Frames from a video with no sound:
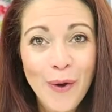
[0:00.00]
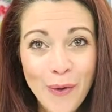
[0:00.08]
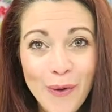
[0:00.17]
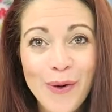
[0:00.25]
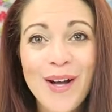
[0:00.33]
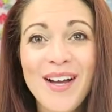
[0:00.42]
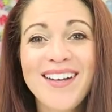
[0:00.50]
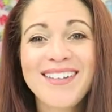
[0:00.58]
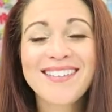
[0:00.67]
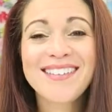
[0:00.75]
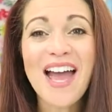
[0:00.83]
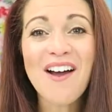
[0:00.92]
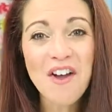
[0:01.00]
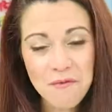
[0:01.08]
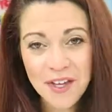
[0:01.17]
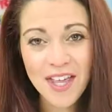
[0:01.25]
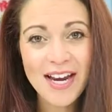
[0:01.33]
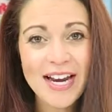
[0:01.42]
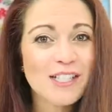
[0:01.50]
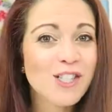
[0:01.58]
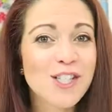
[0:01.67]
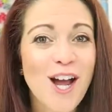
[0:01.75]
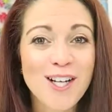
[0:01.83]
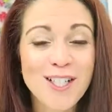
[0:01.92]
Whew. Now I feel like I
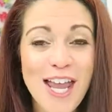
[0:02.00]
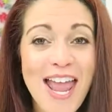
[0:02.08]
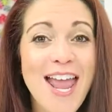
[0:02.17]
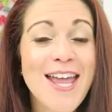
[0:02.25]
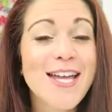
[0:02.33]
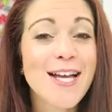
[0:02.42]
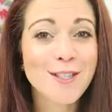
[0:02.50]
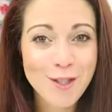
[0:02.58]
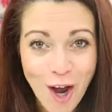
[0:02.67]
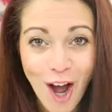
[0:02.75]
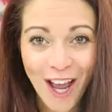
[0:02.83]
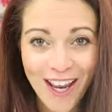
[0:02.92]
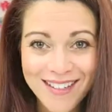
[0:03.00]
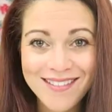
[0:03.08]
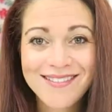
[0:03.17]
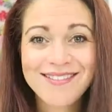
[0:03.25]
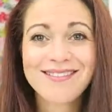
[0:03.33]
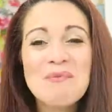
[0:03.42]
just talked a ton.